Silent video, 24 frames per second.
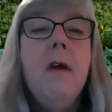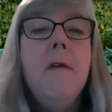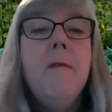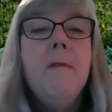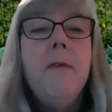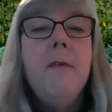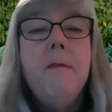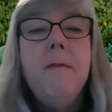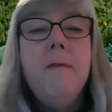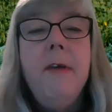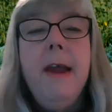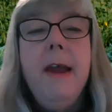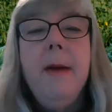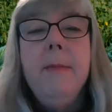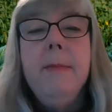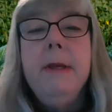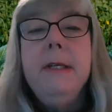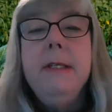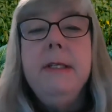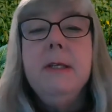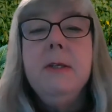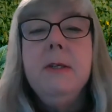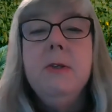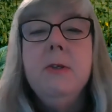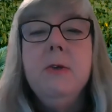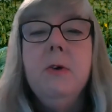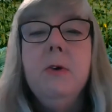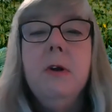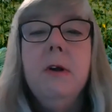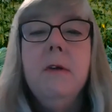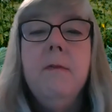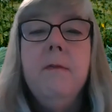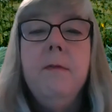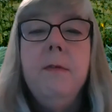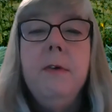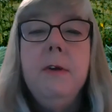for families
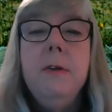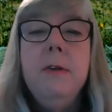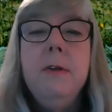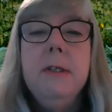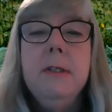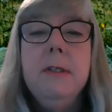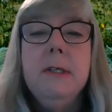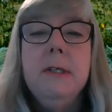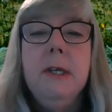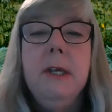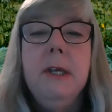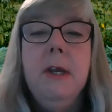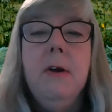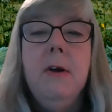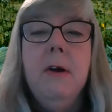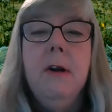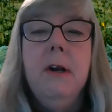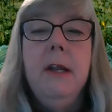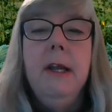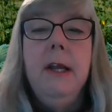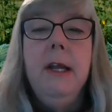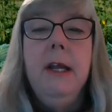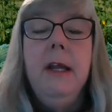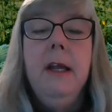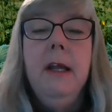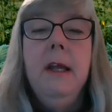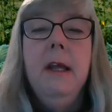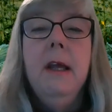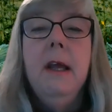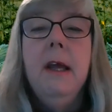enduring food insecurity